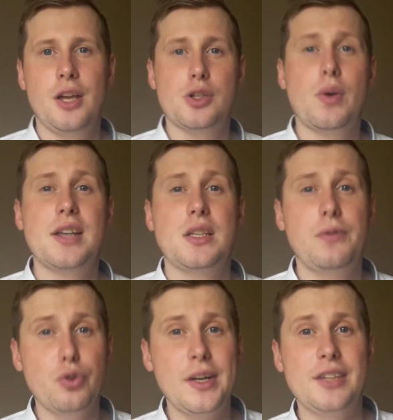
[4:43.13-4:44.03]
So guys, if
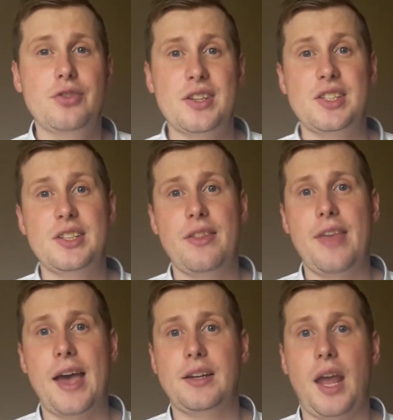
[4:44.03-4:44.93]
you're really interested in
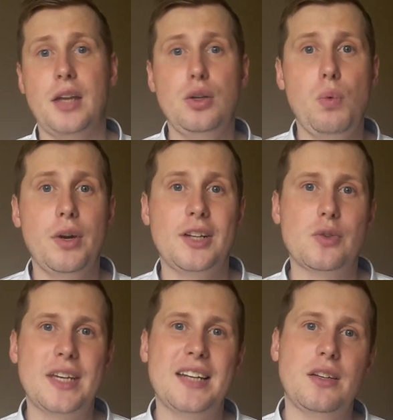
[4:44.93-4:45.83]
that and you wanted to
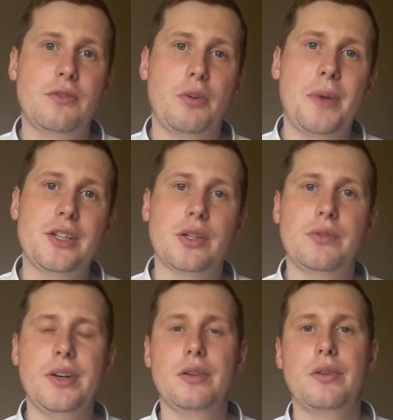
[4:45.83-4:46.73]
get information
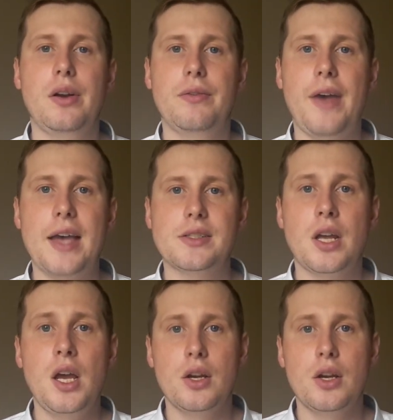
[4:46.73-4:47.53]
really fast,